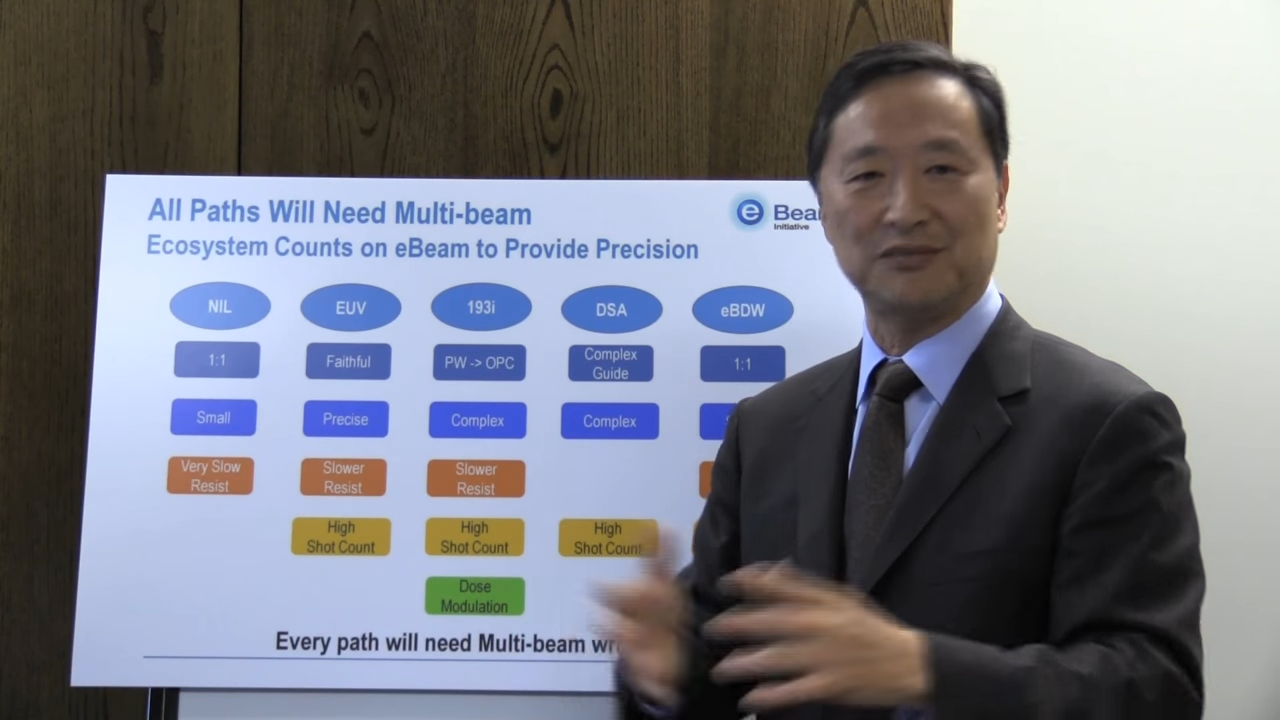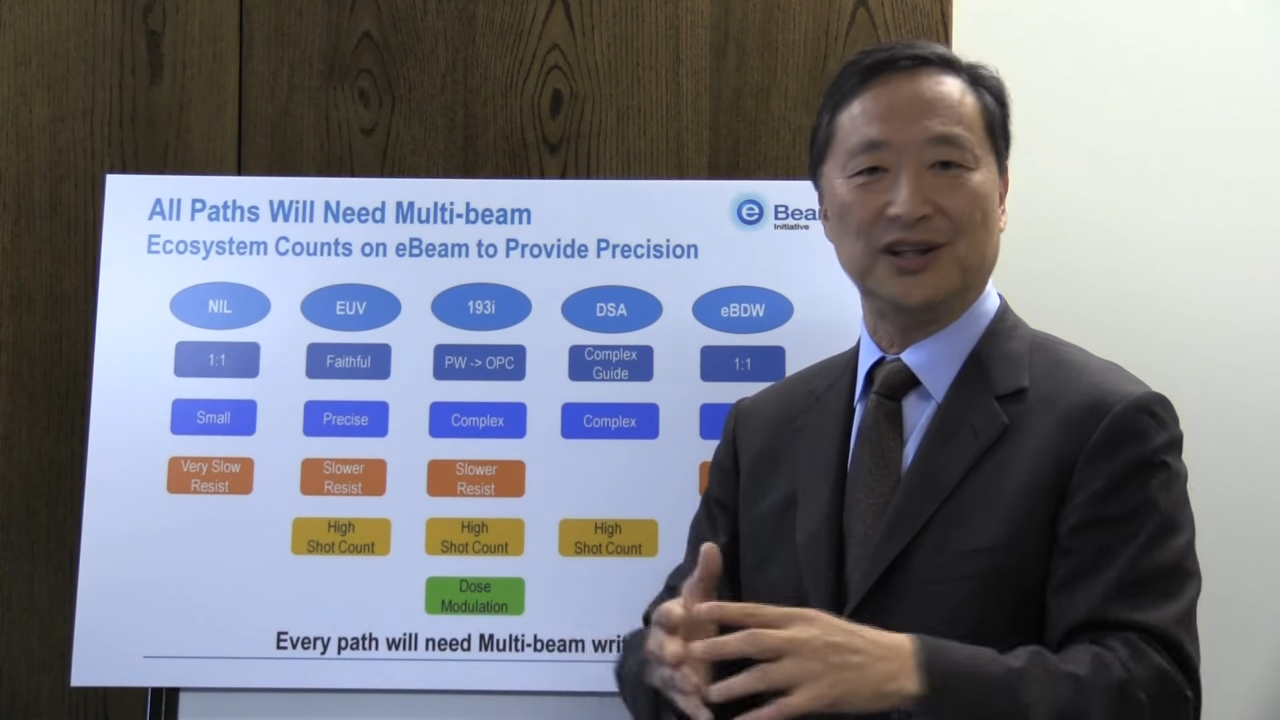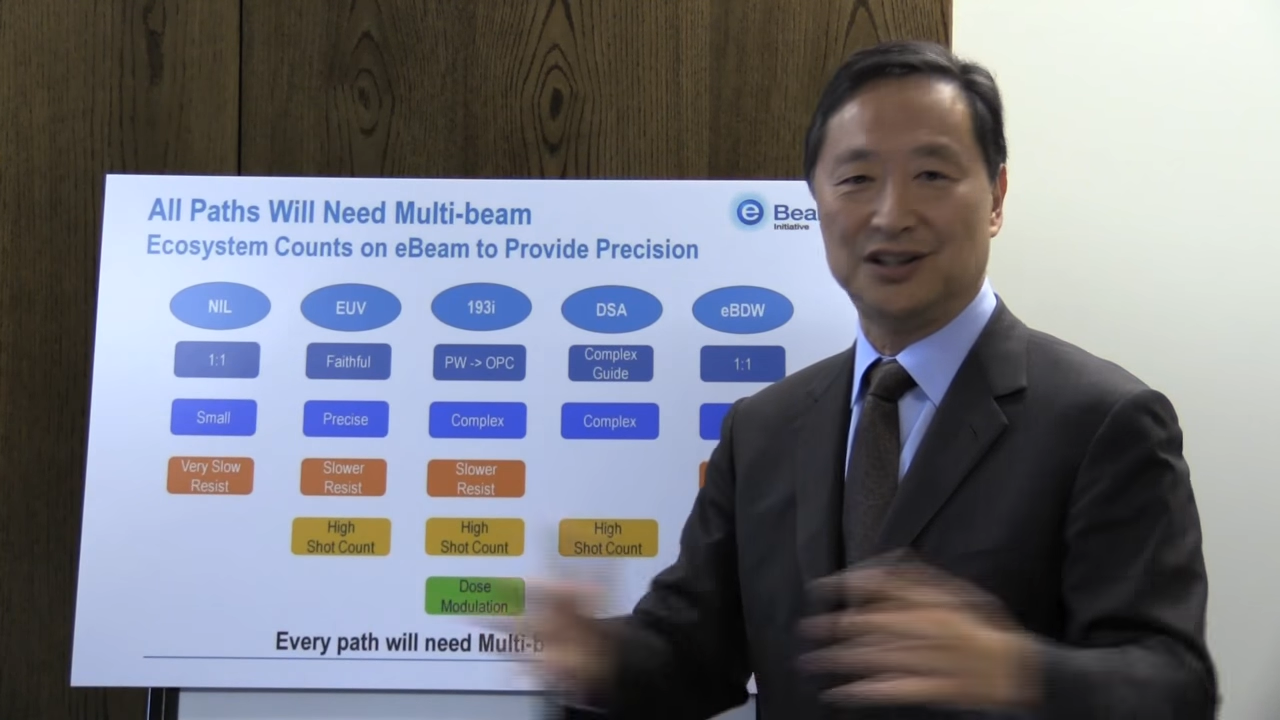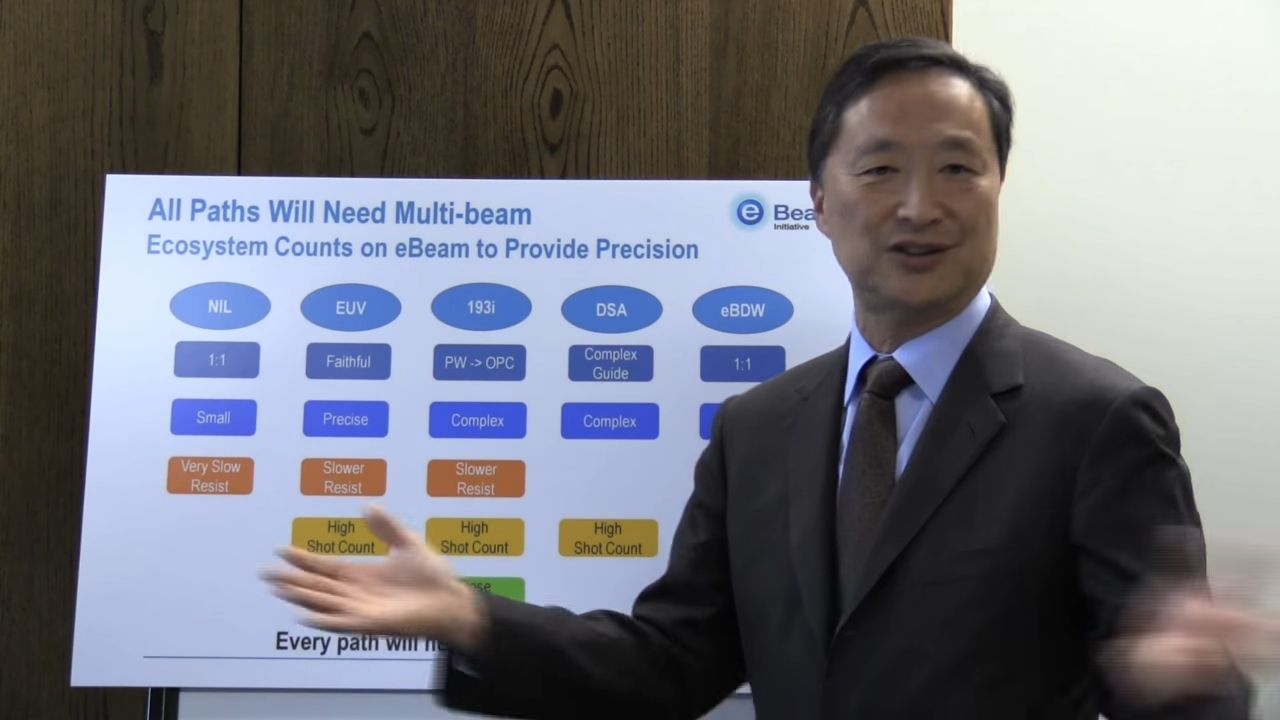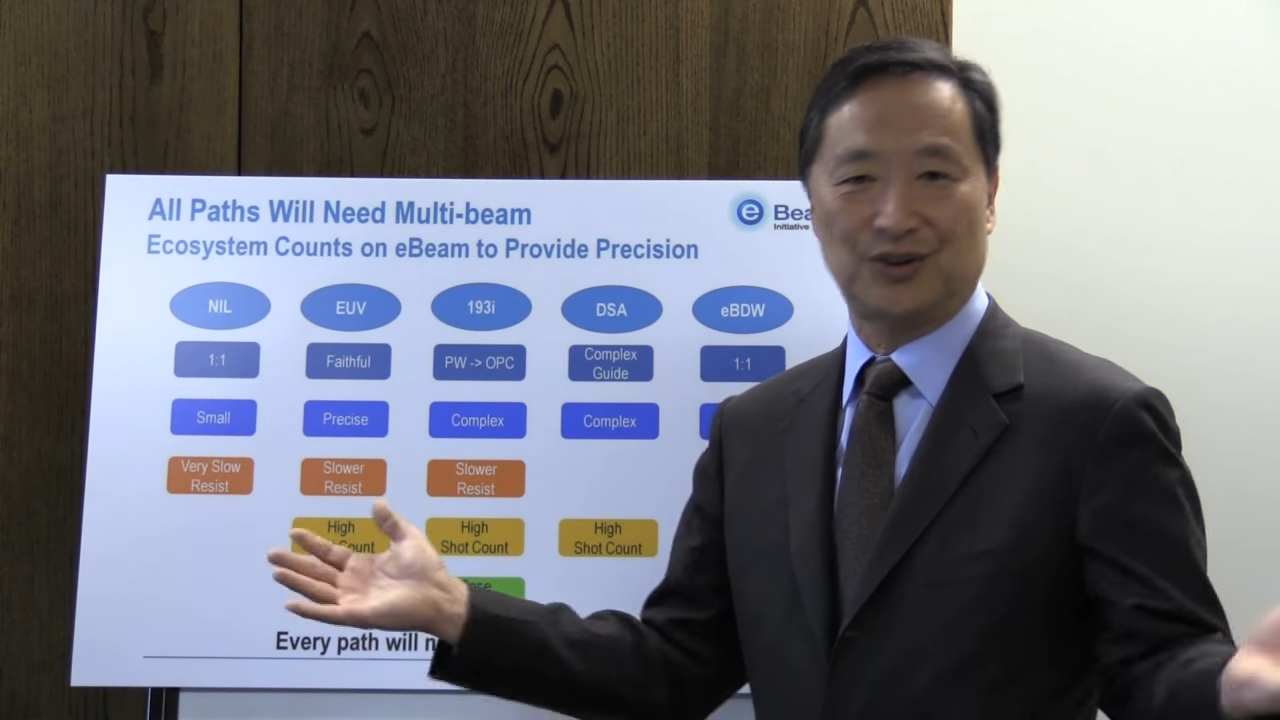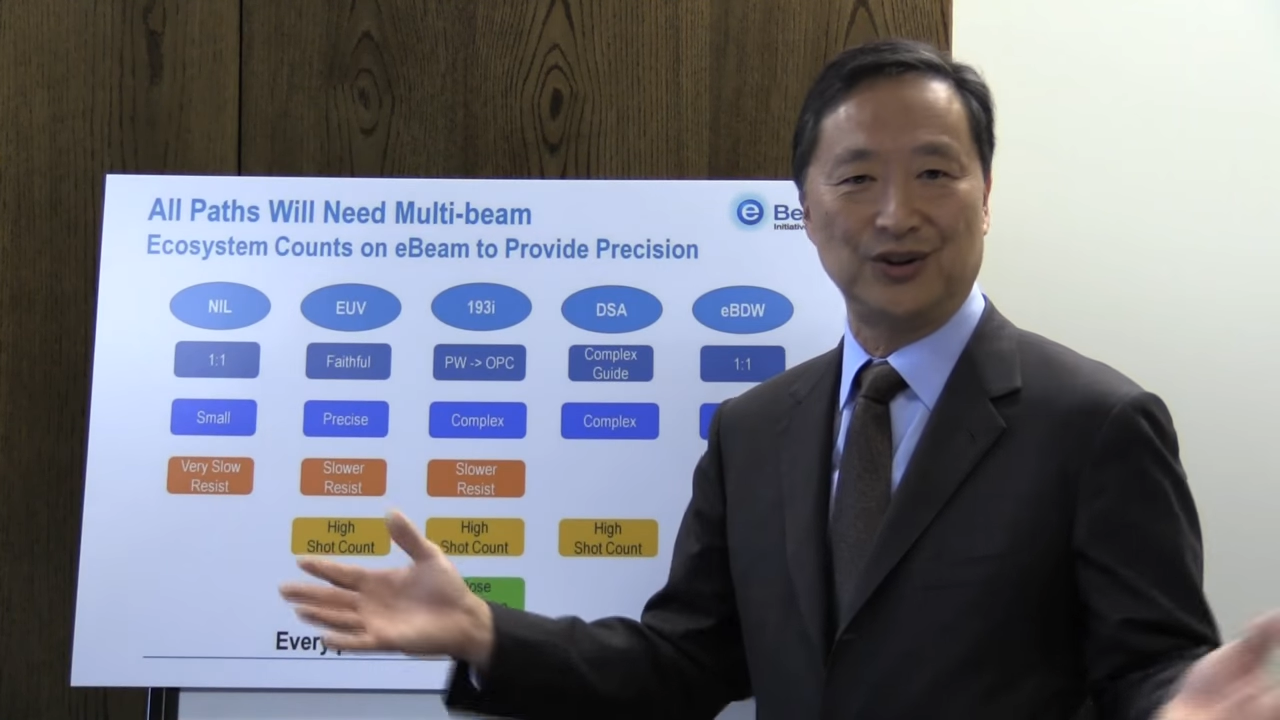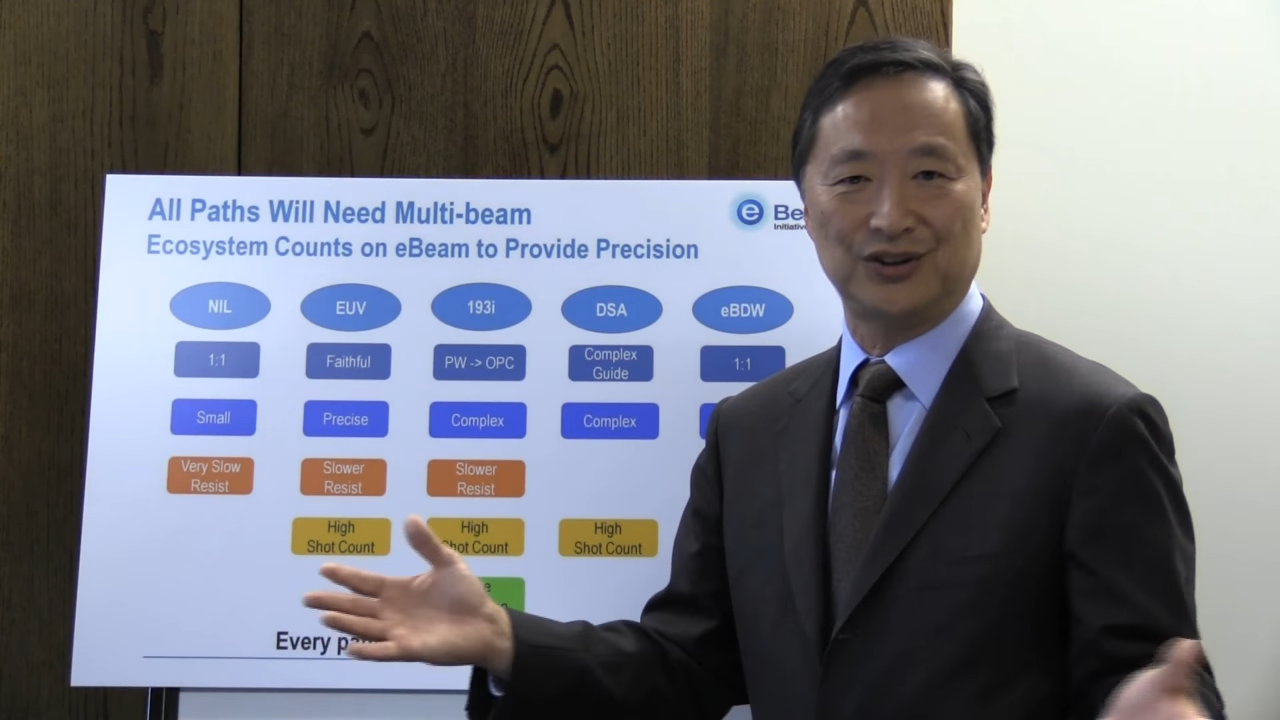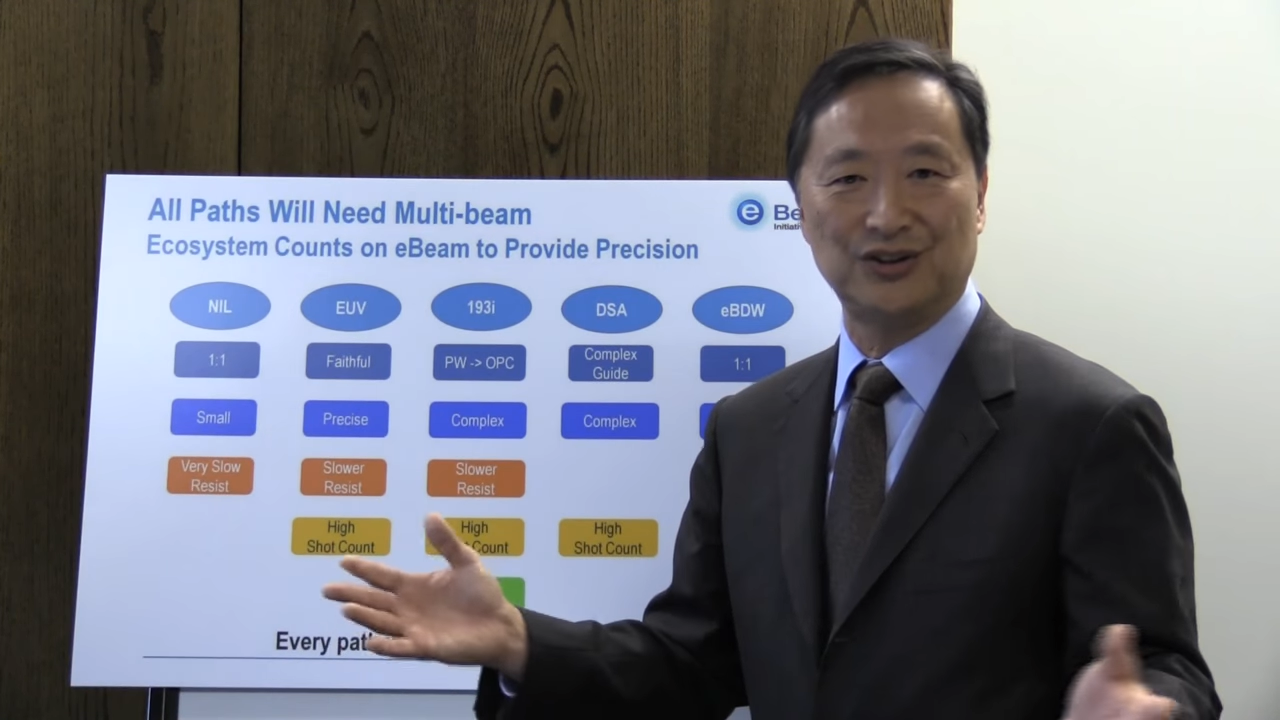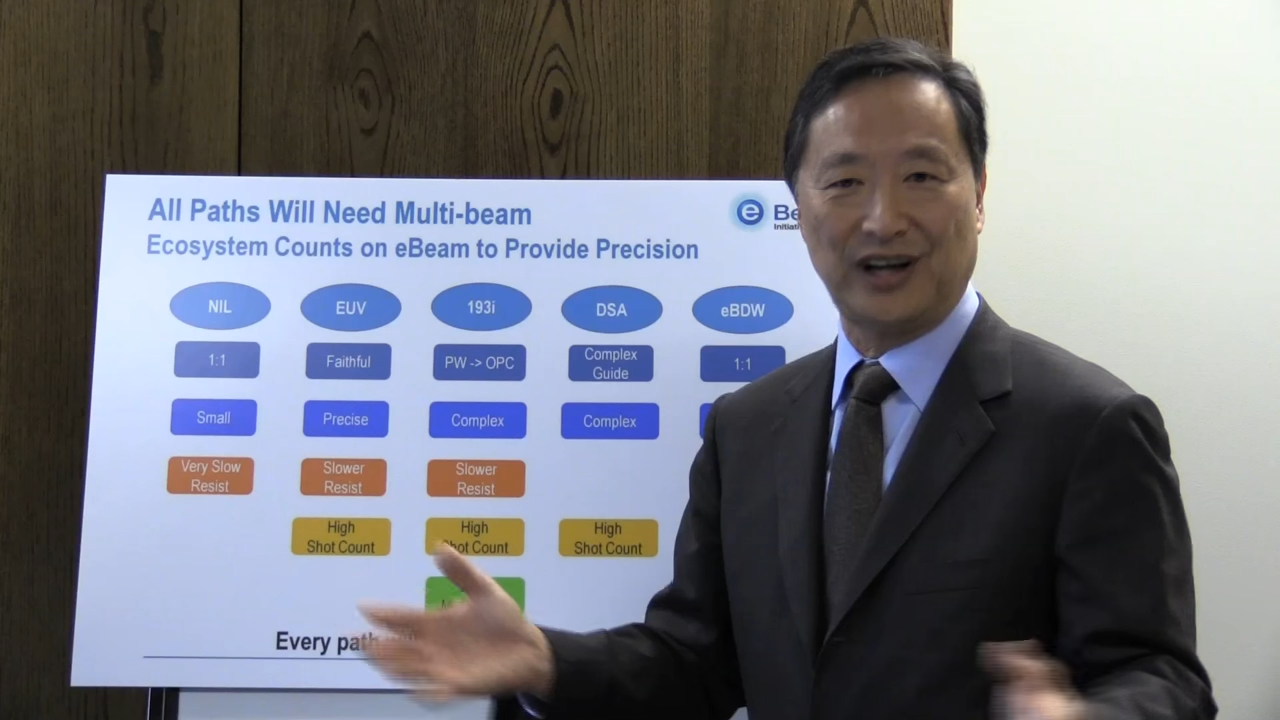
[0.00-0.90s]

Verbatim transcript: is going to